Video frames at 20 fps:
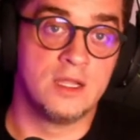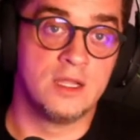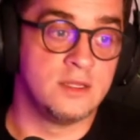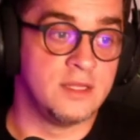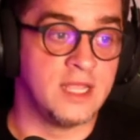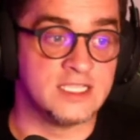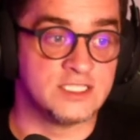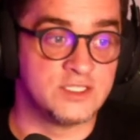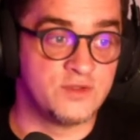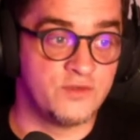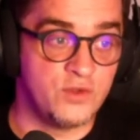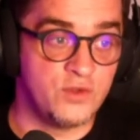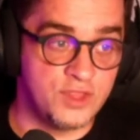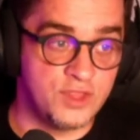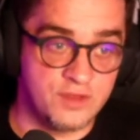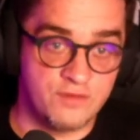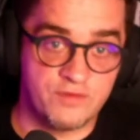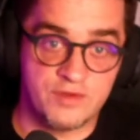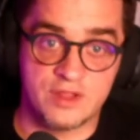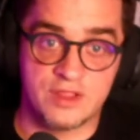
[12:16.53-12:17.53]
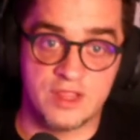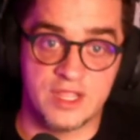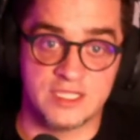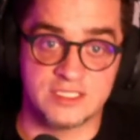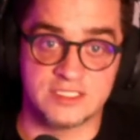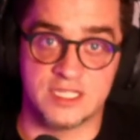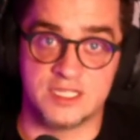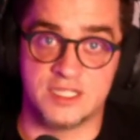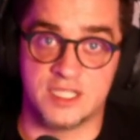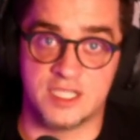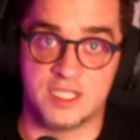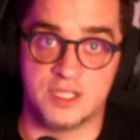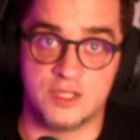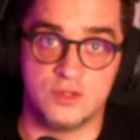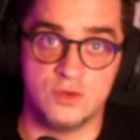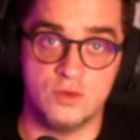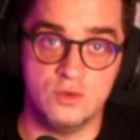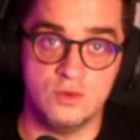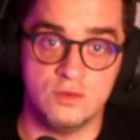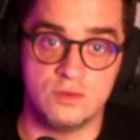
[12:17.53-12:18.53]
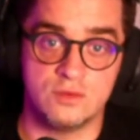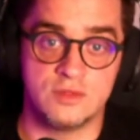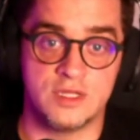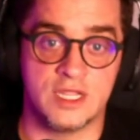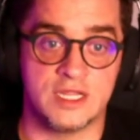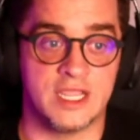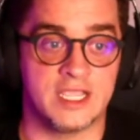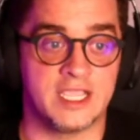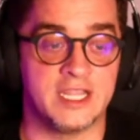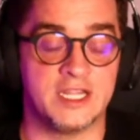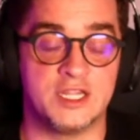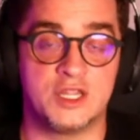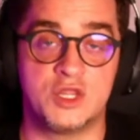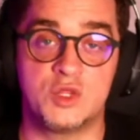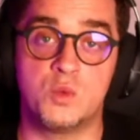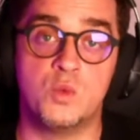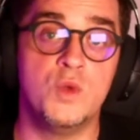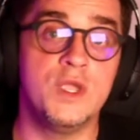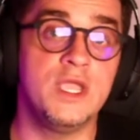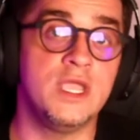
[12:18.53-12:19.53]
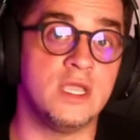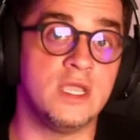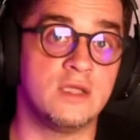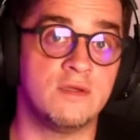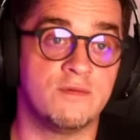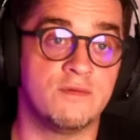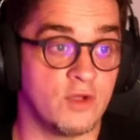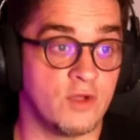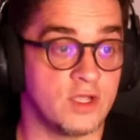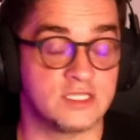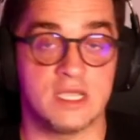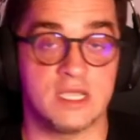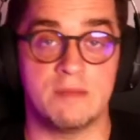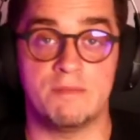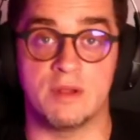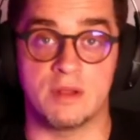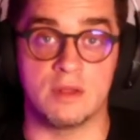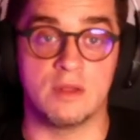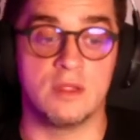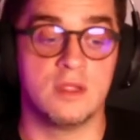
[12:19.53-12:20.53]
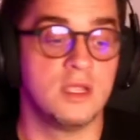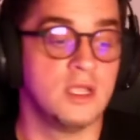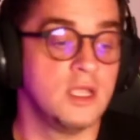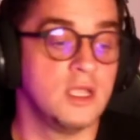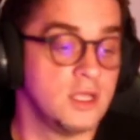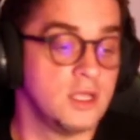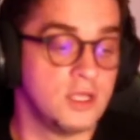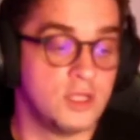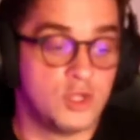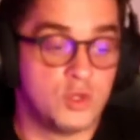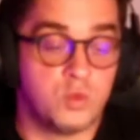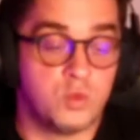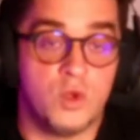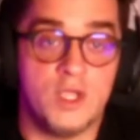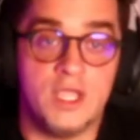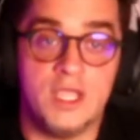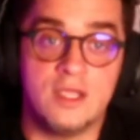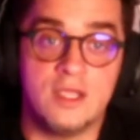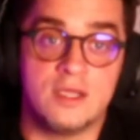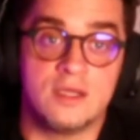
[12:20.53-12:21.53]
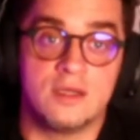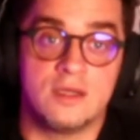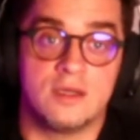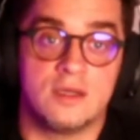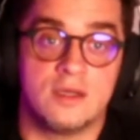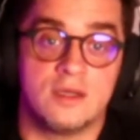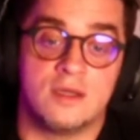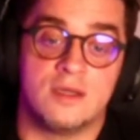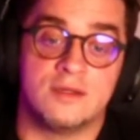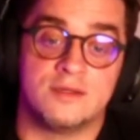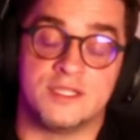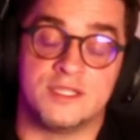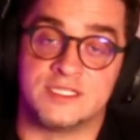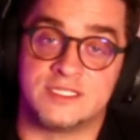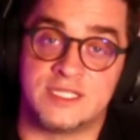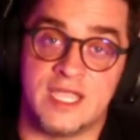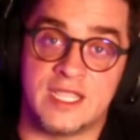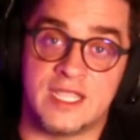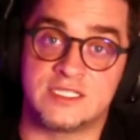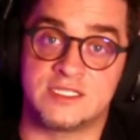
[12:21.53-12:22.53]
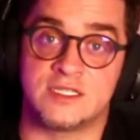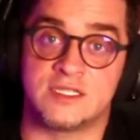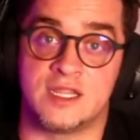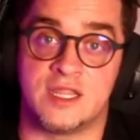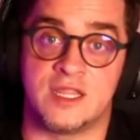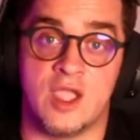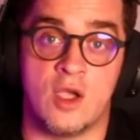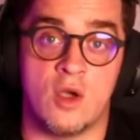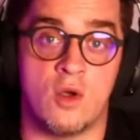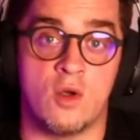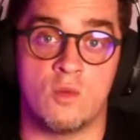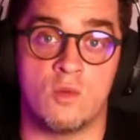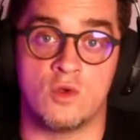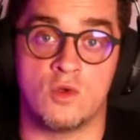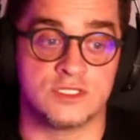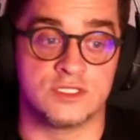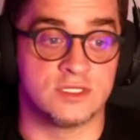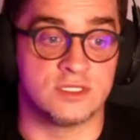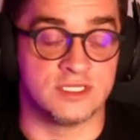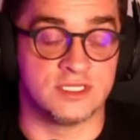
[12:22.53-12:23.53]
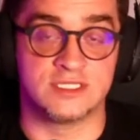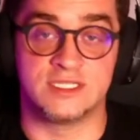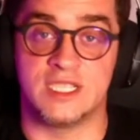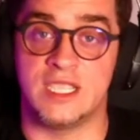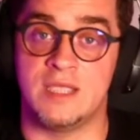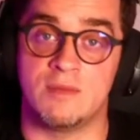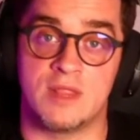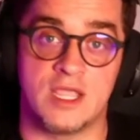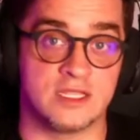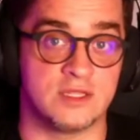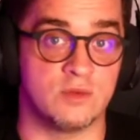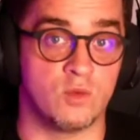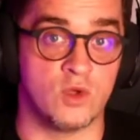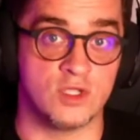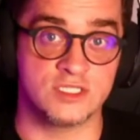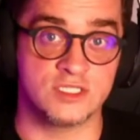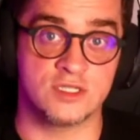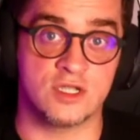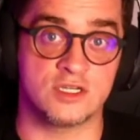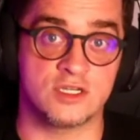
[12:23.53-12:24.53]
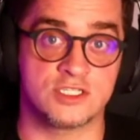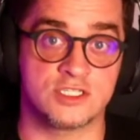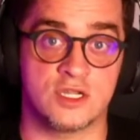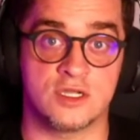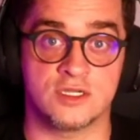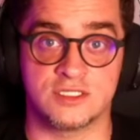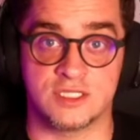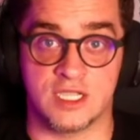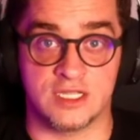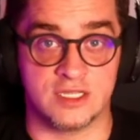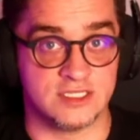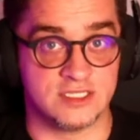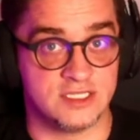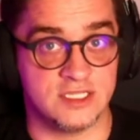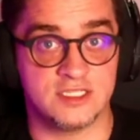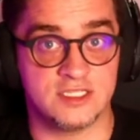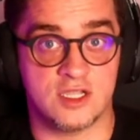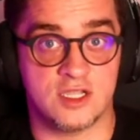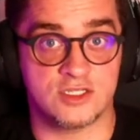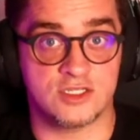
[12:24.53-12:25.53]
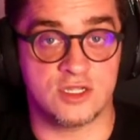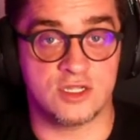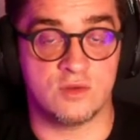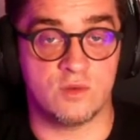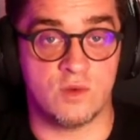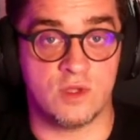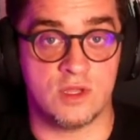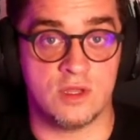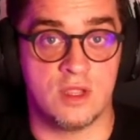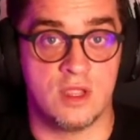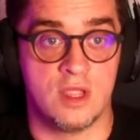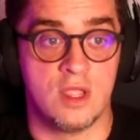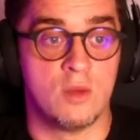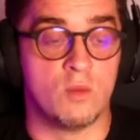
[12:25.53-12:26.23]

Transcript: There's a few different things that they can do, that they can tweak. For example, tweak the stats that they're almost the same, like the 1 StarSharks and the 6 StarShark one.